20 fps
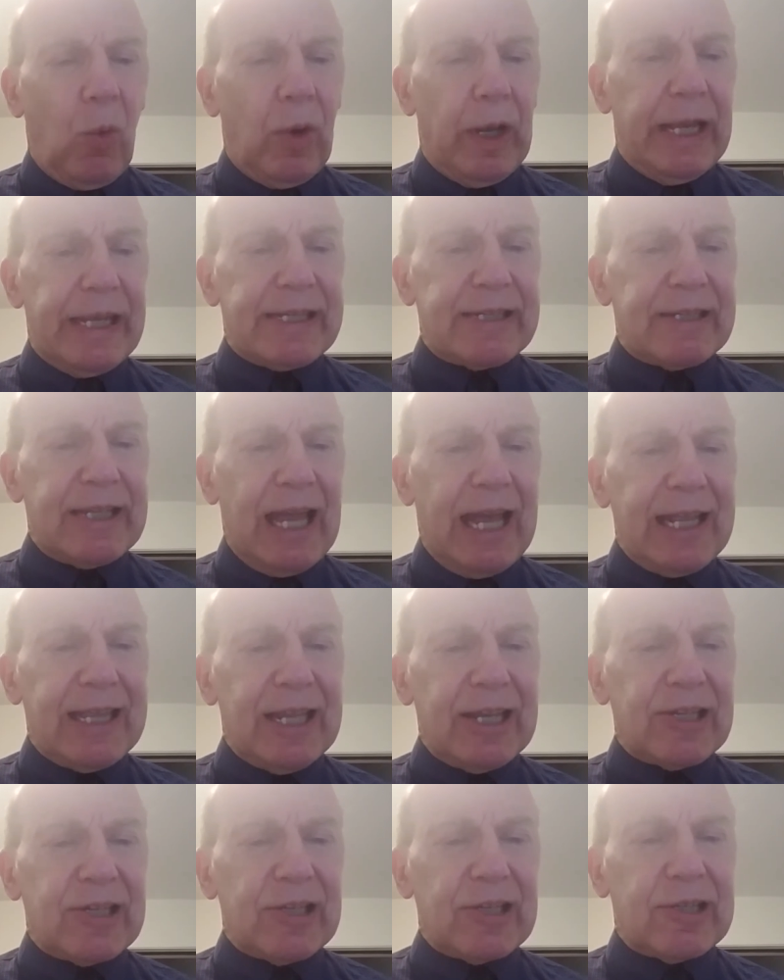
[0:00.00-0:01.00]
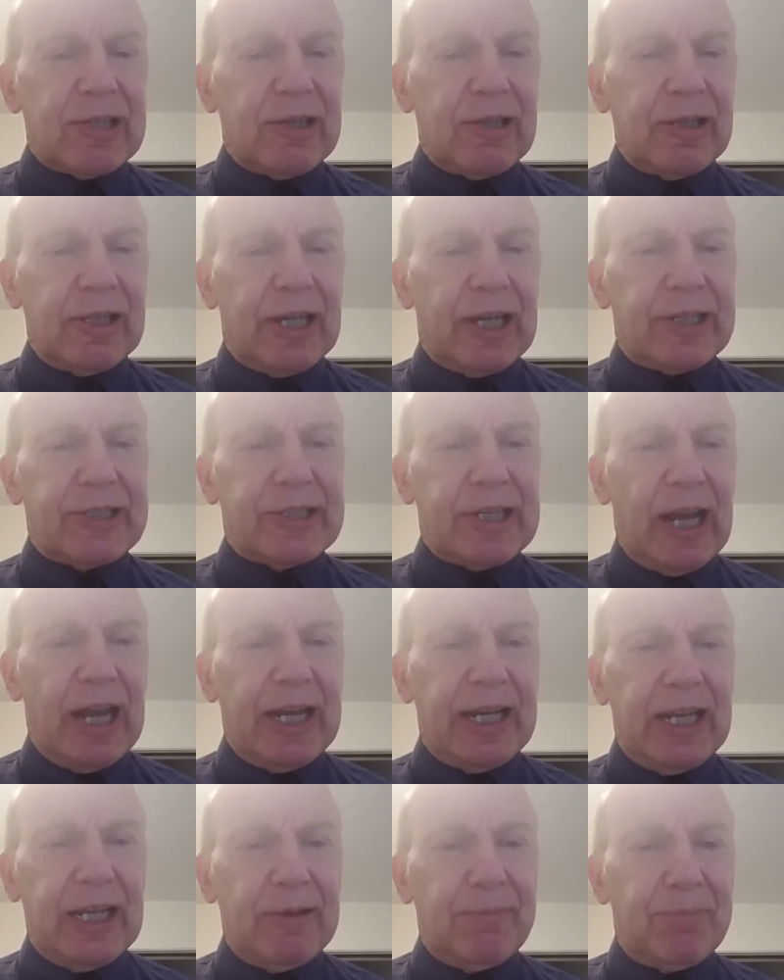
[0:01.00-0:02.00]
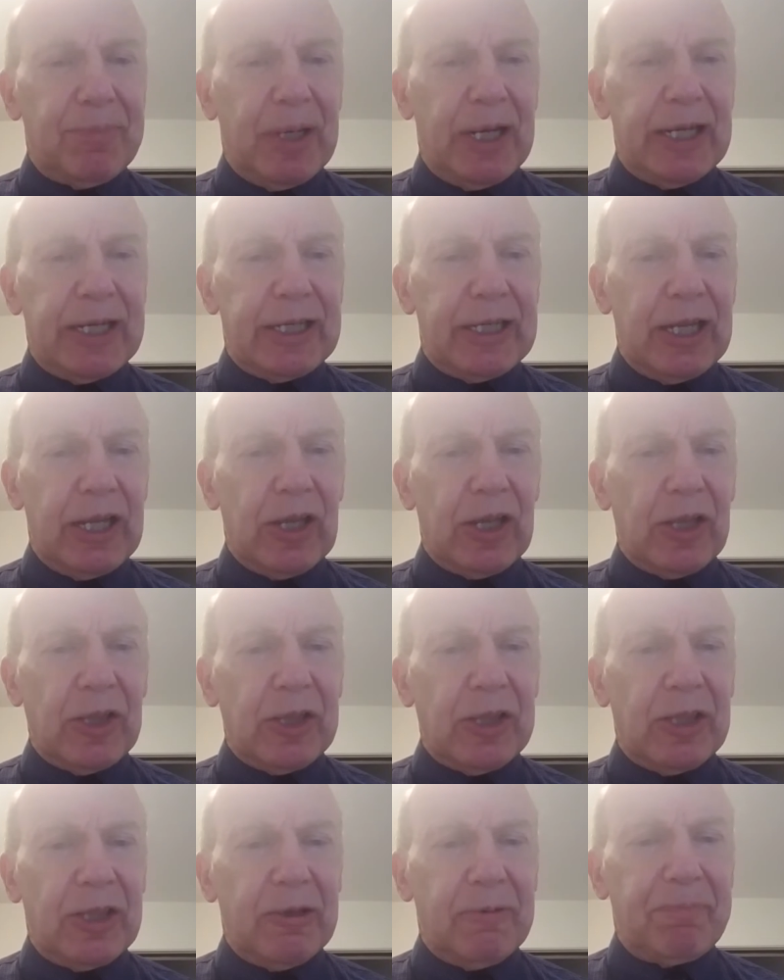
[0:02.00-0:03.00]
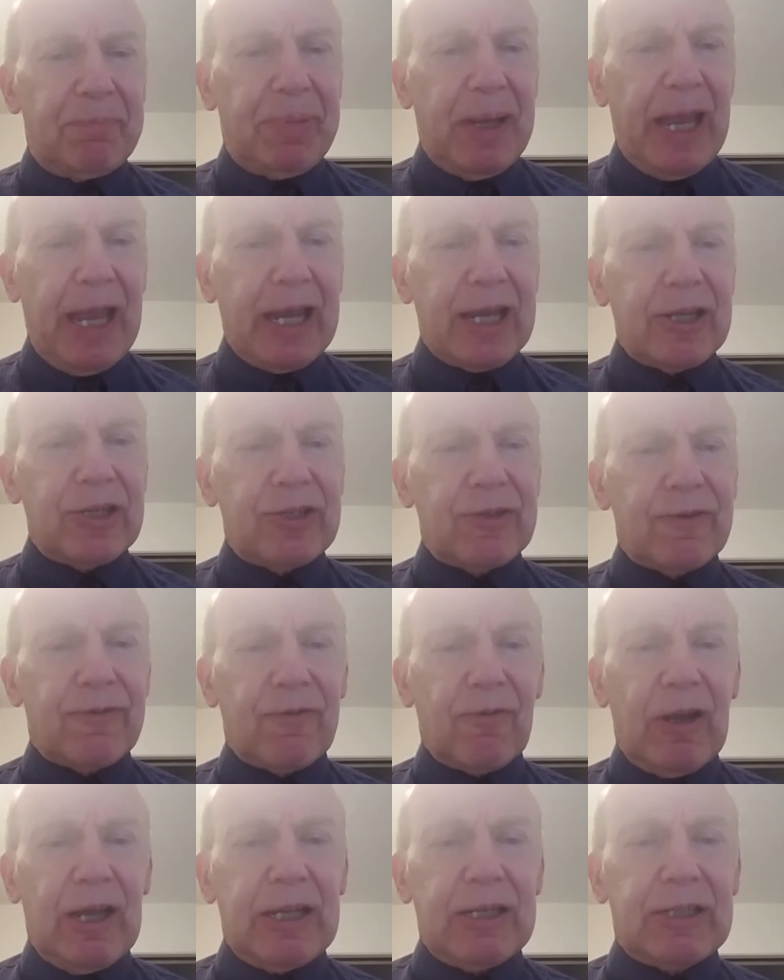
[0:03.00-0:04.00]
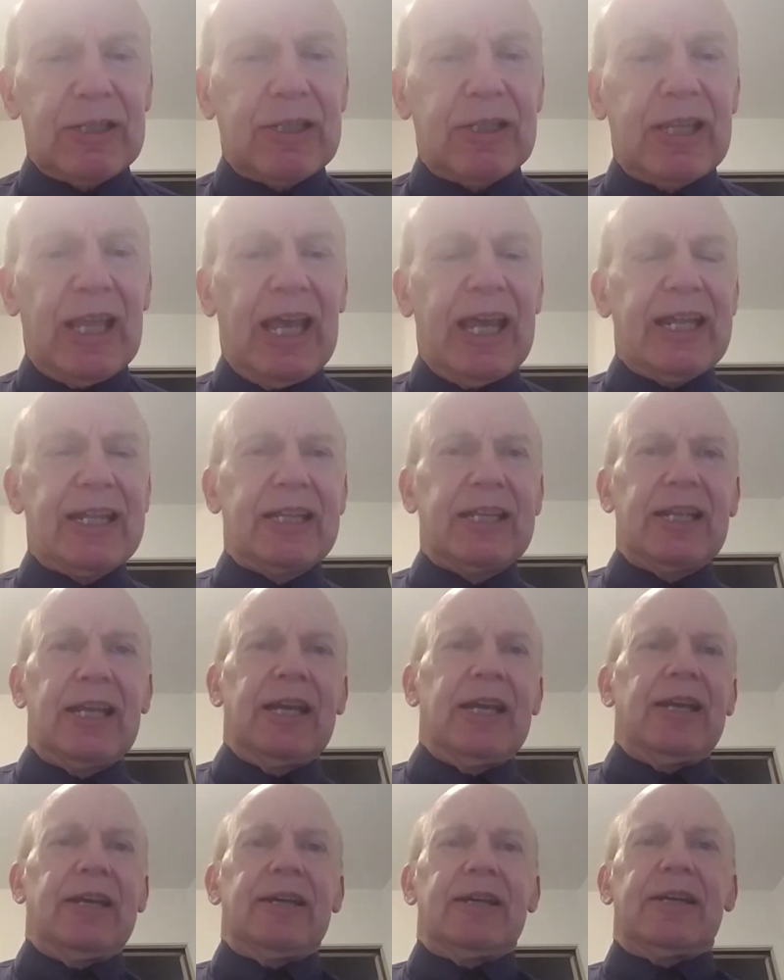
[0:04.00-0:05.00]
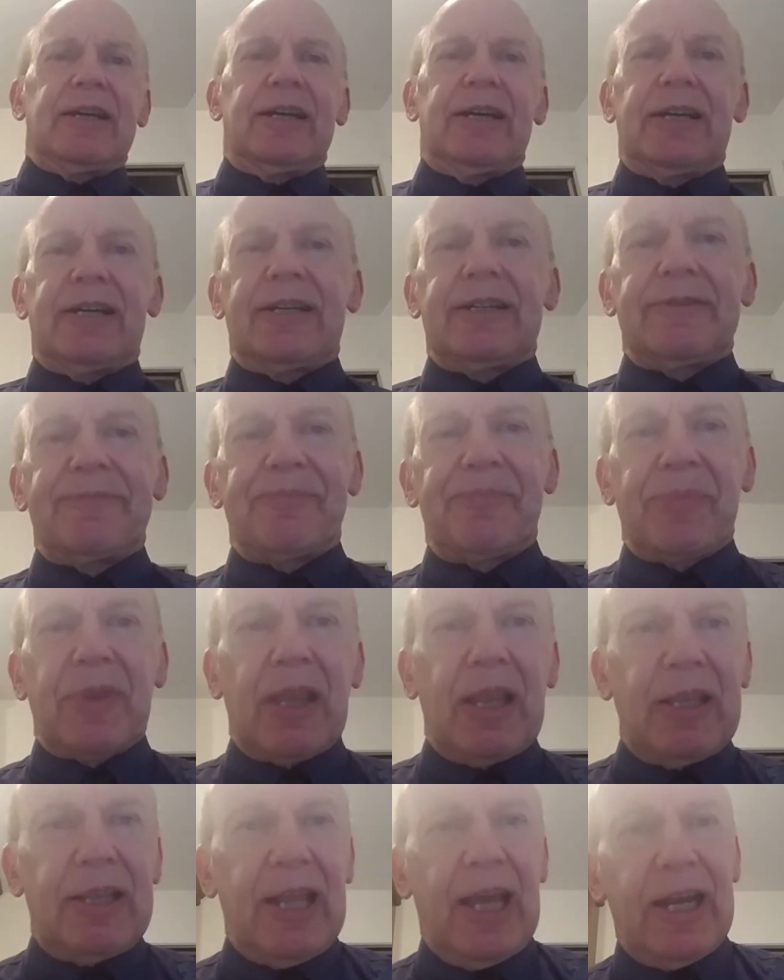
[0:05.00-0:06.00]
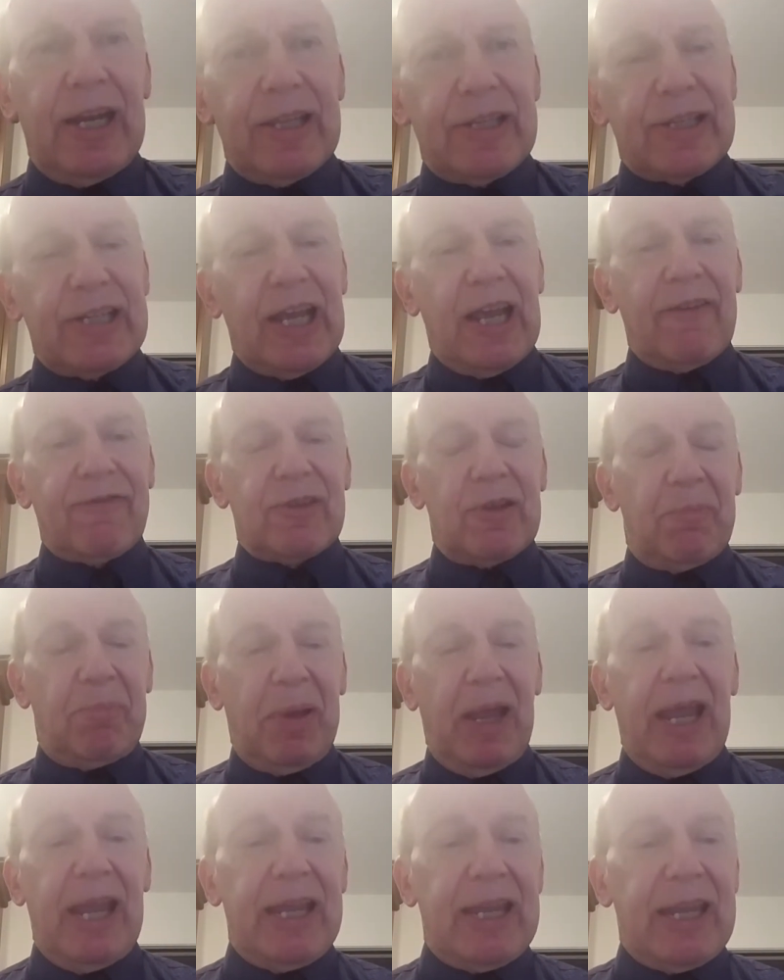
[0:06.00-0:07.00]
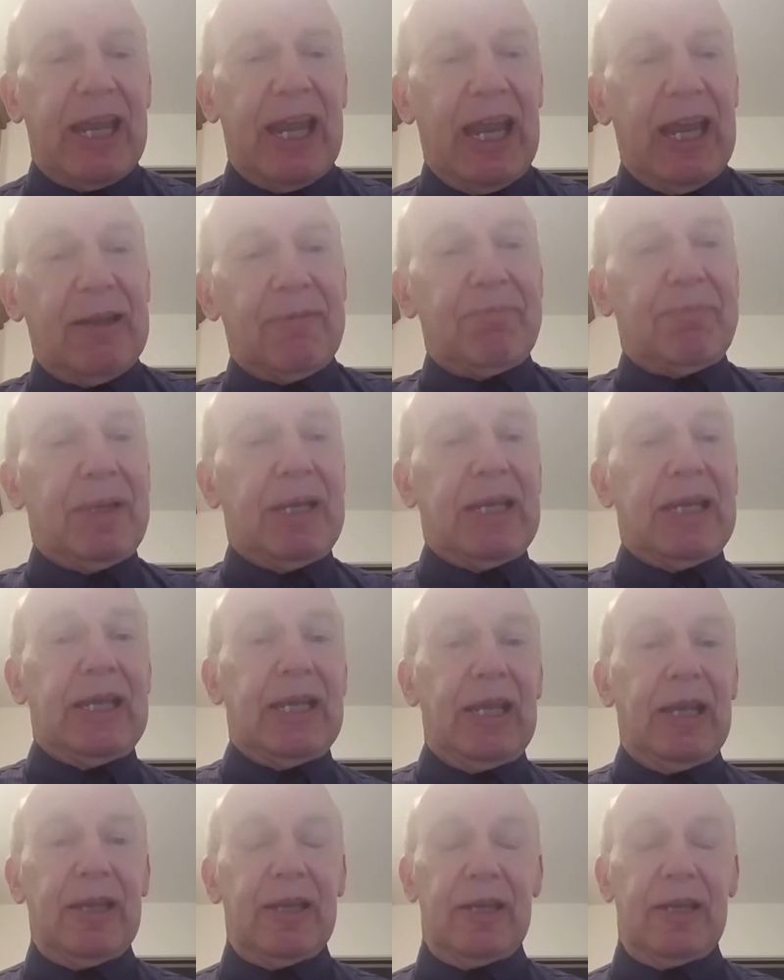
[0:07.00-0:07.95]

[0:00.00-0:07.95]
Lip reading: it's not necessarily exciting, but the package of rent that uh, tenants have to pay can be